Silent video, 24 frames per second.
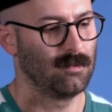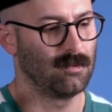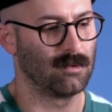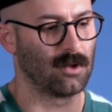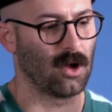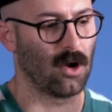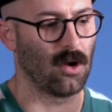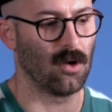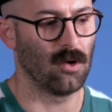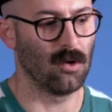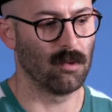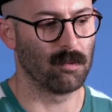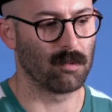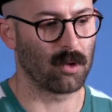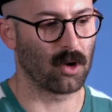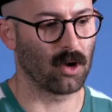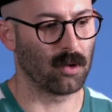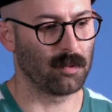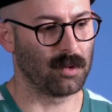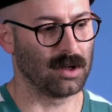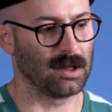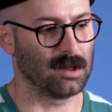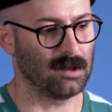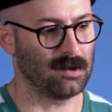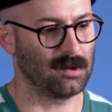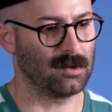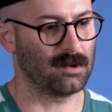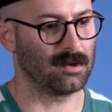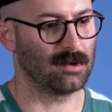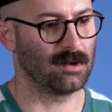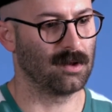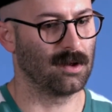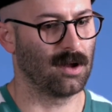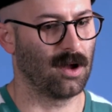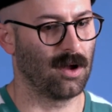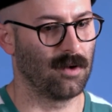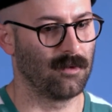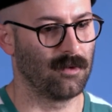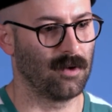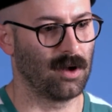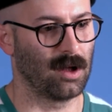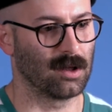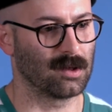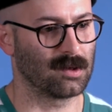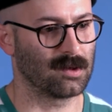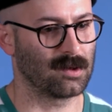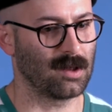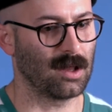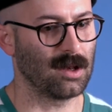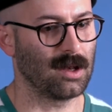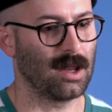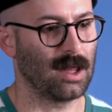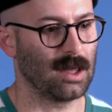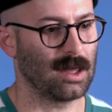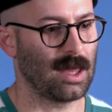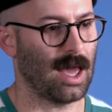the whole purpose of a Sunday